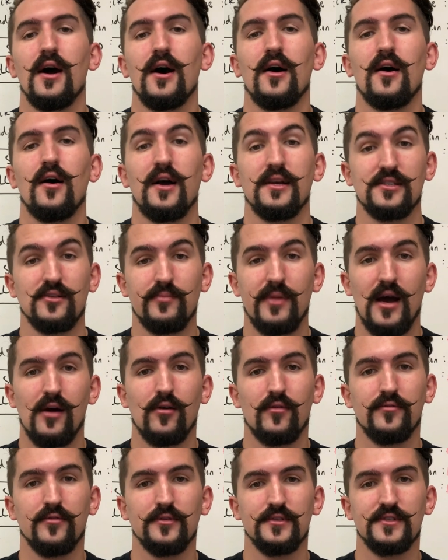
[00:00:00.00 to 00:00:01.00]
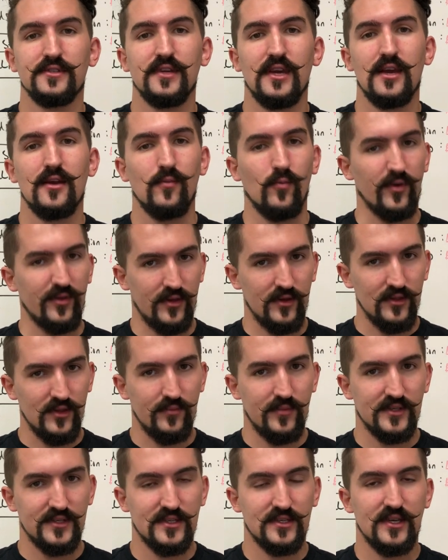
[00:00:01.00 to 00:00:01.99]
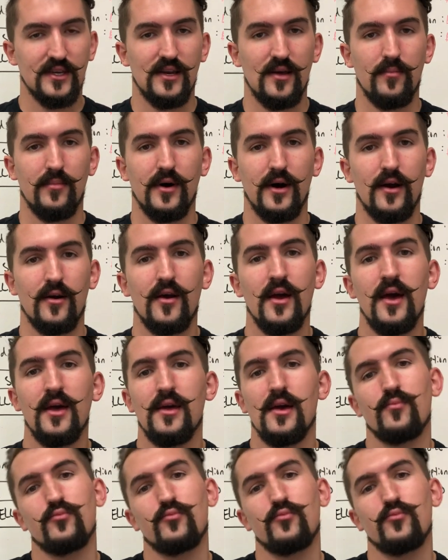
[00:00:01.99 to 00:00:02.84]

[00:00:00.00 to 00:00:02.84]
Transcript: as a powerful state within the Byzantine Empire